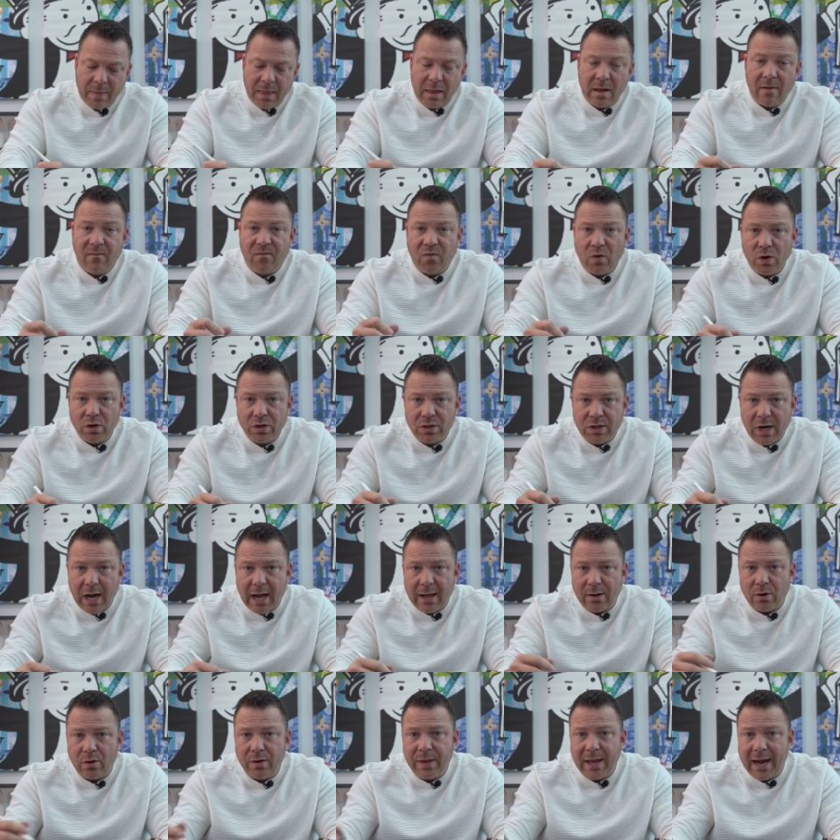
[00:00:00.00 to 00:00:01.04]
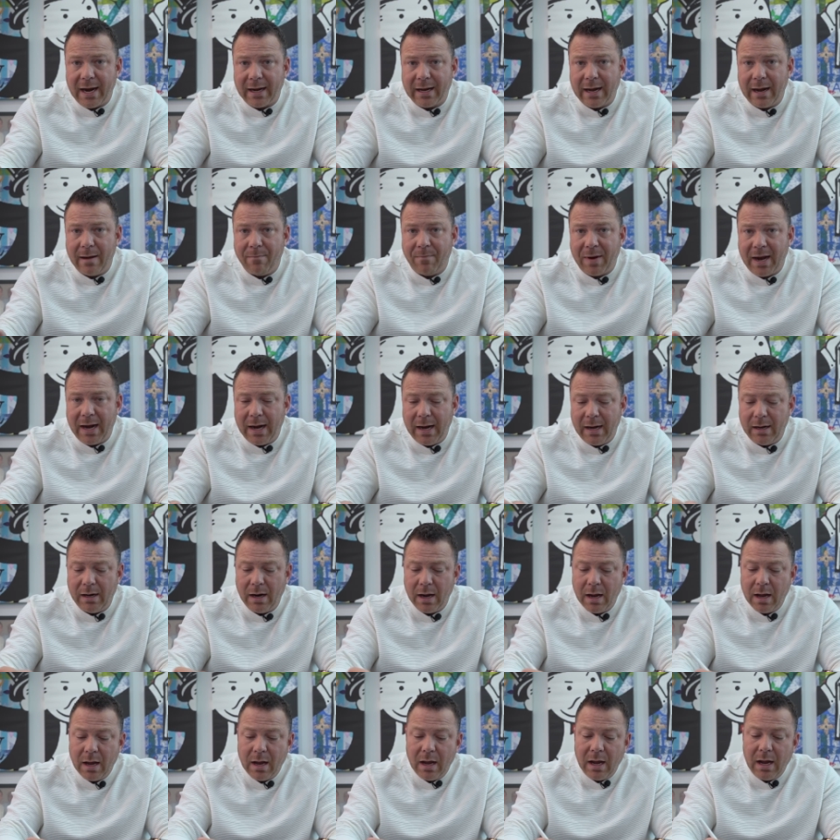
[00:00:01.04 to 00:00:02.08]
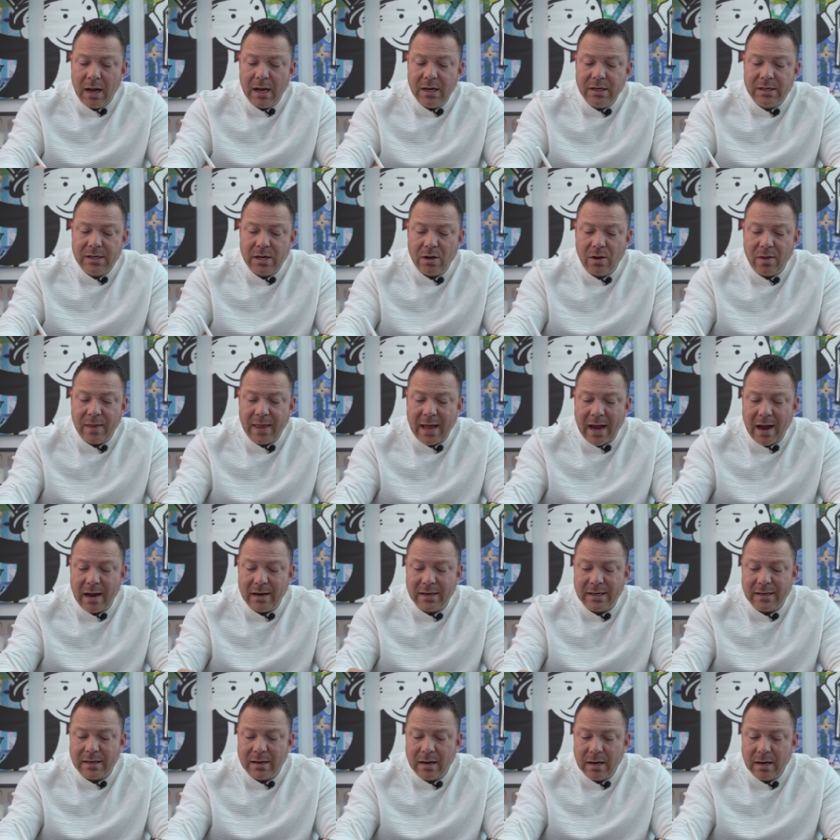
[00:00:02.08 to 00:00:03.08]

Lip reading: the first dollar in that campaign until that